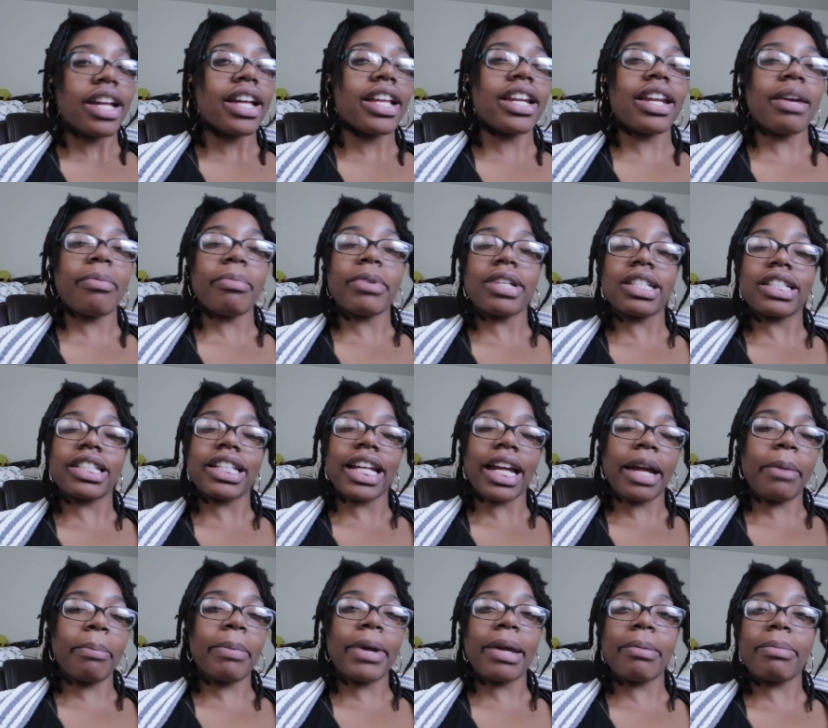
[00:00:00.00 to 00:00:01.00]
That means
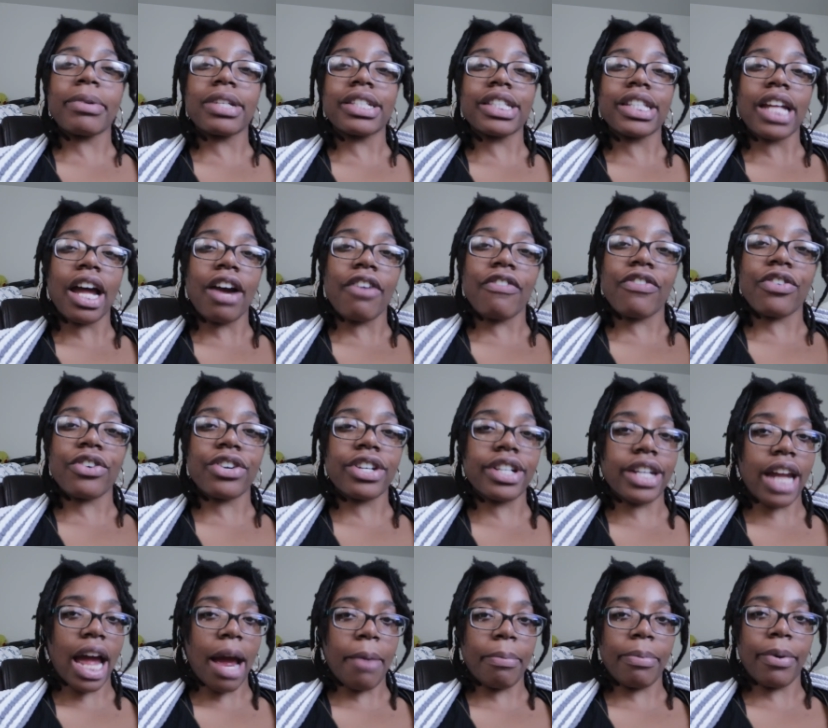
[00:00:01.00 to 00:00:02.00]
like a baby's down for a
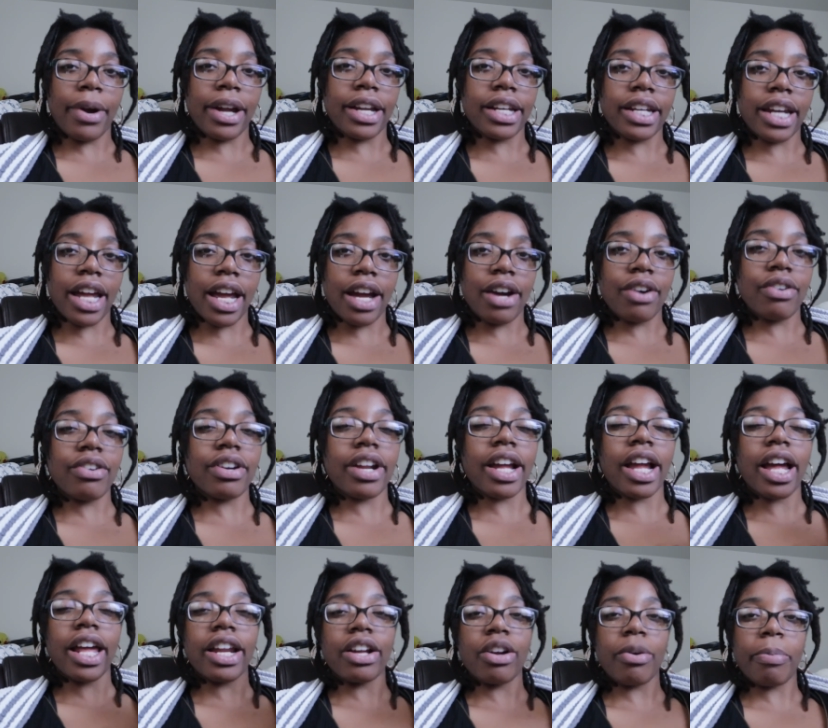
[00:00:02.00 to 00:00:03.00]
nap right now, and I
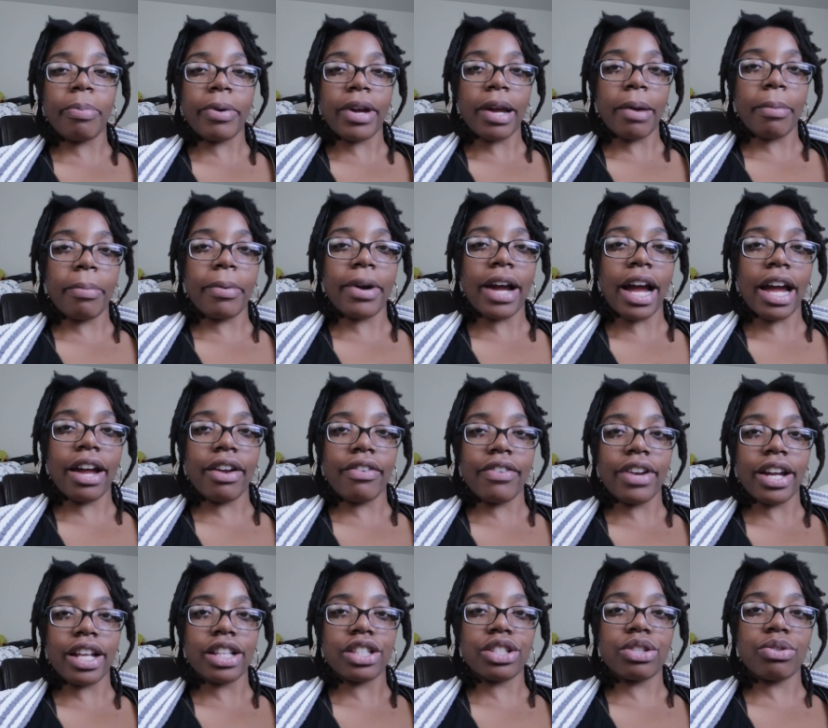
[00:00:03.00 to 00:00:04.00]
gotta go pick up
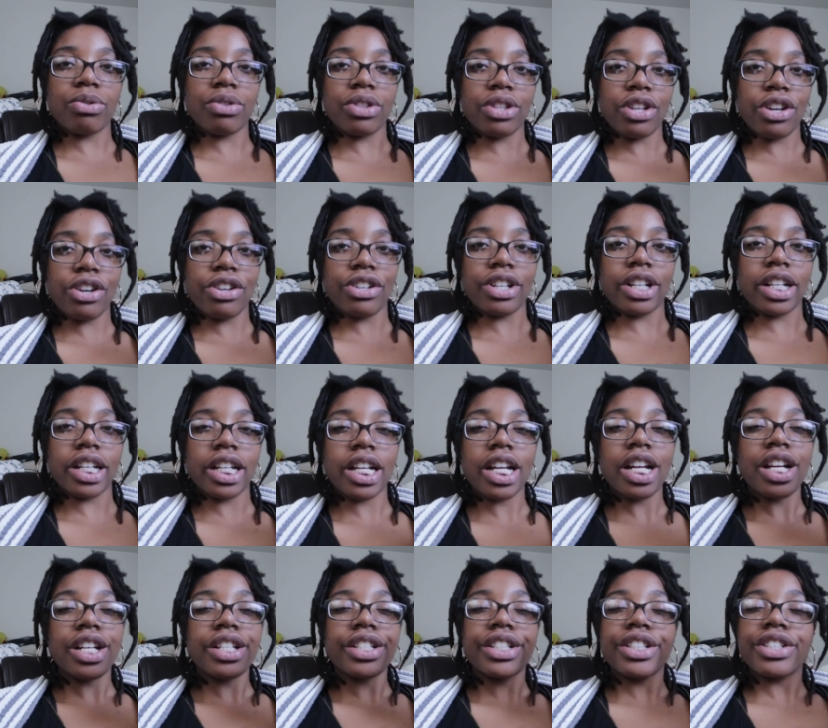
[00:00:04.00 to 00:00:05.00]
Kyrie at 2:30.
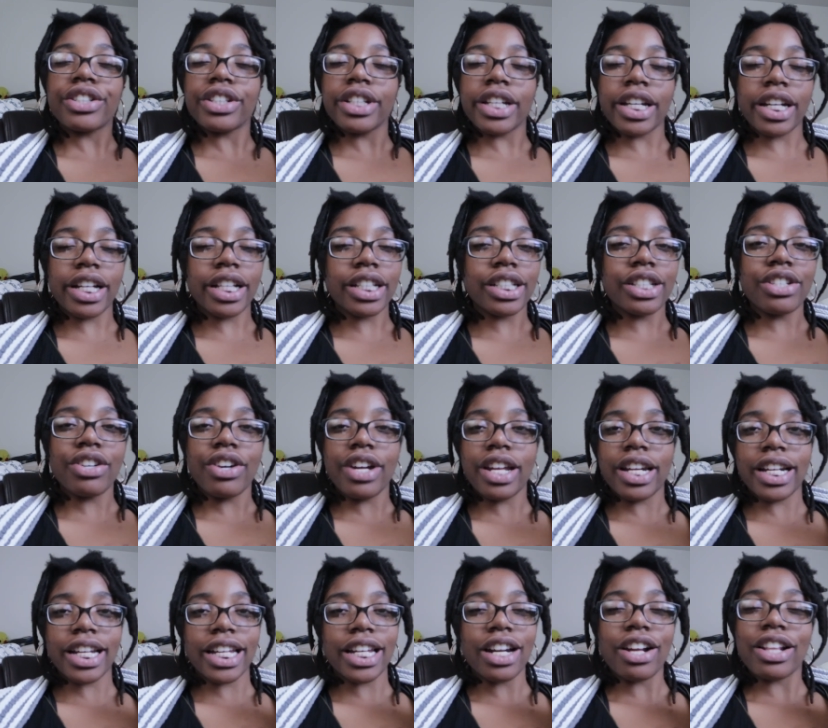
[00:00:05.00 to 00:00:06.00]
So yeah, let's go ahead
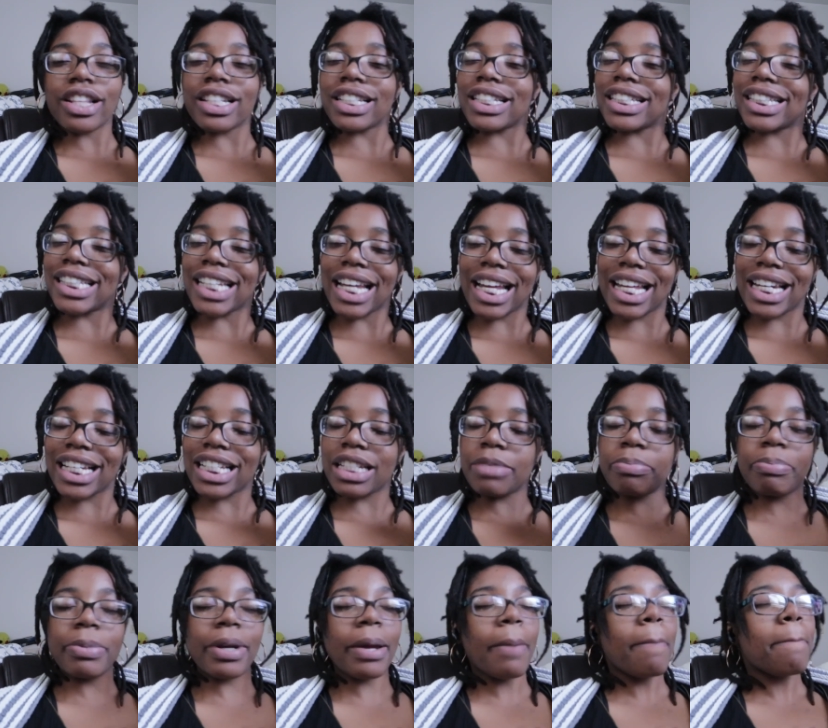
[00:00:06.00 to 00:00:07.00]
and get all this done. Let's
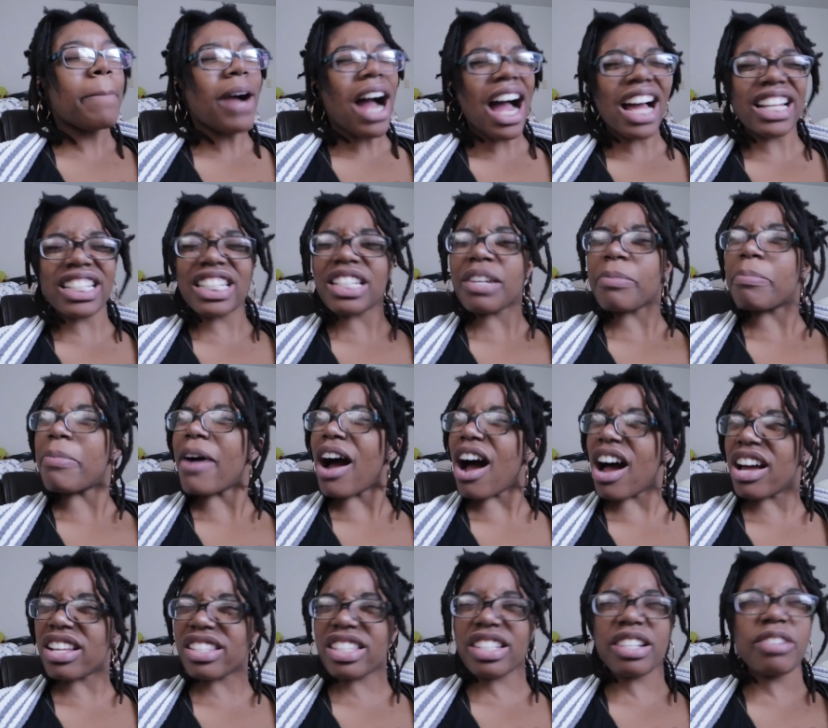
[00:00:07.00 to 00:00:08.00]
be
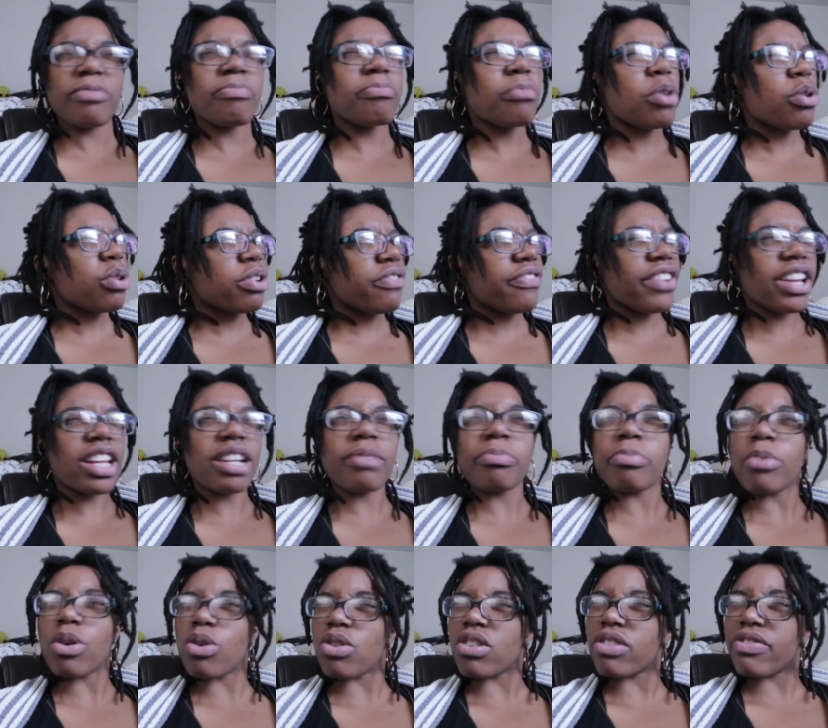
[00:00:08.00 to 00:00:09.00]
positive,
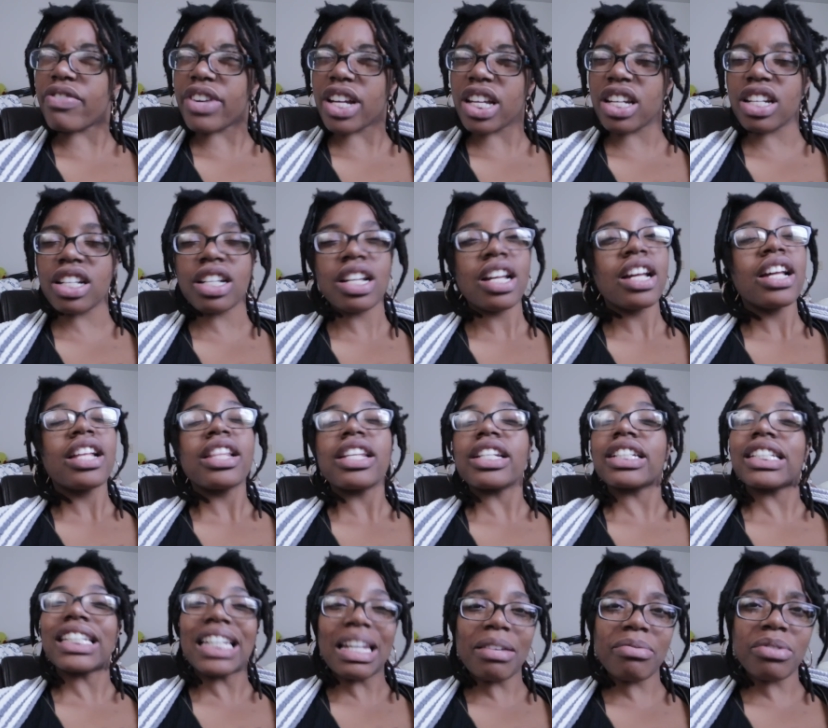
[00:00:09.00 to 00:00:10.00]
motivated.
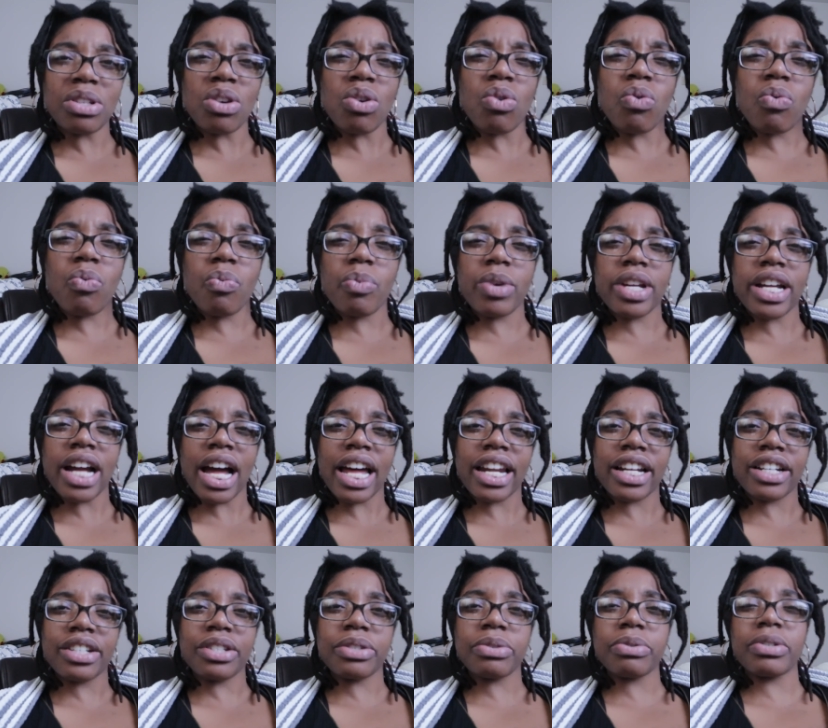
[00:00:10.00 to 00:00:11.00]
Let's keep doing what we
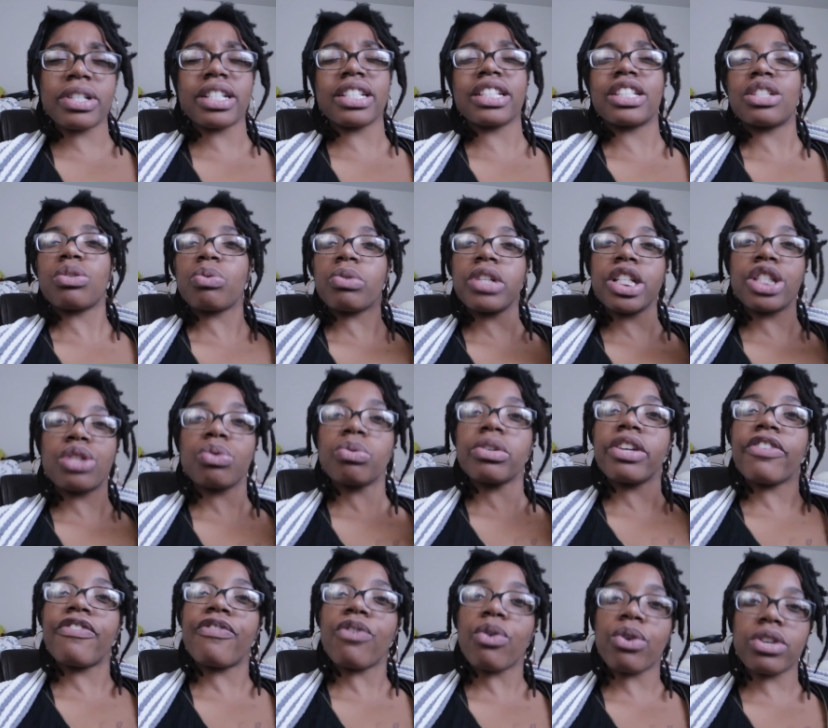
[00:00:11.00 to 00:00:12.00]
gotta do, cause
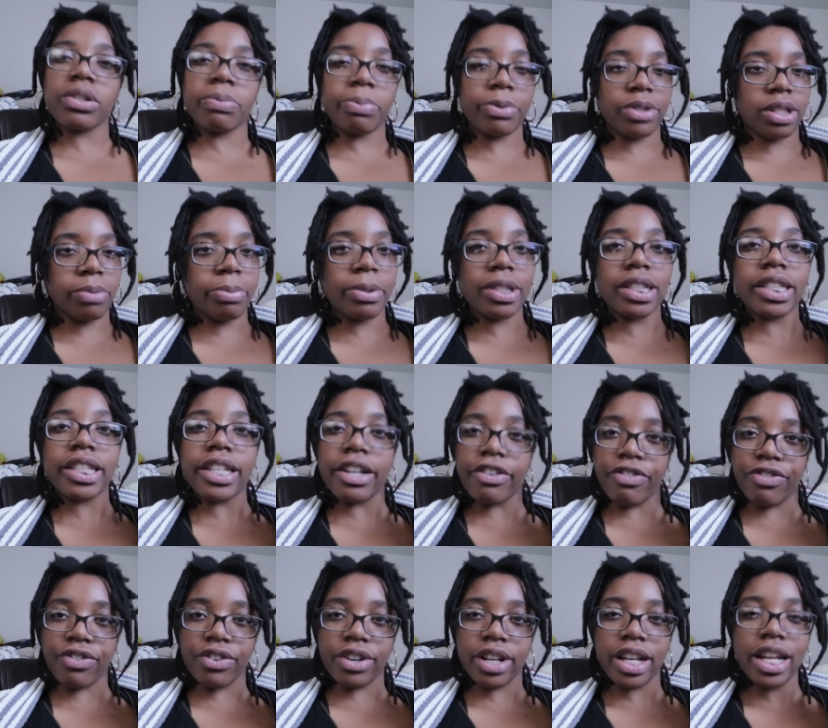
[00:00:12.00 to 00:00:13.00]
2024 is supposed to be
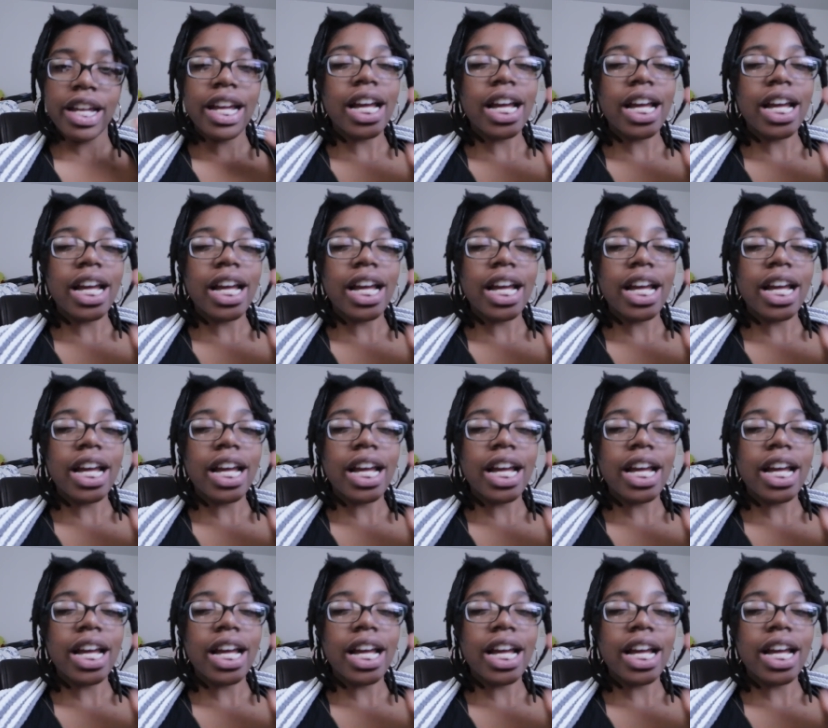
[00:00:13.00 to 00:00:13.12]
different.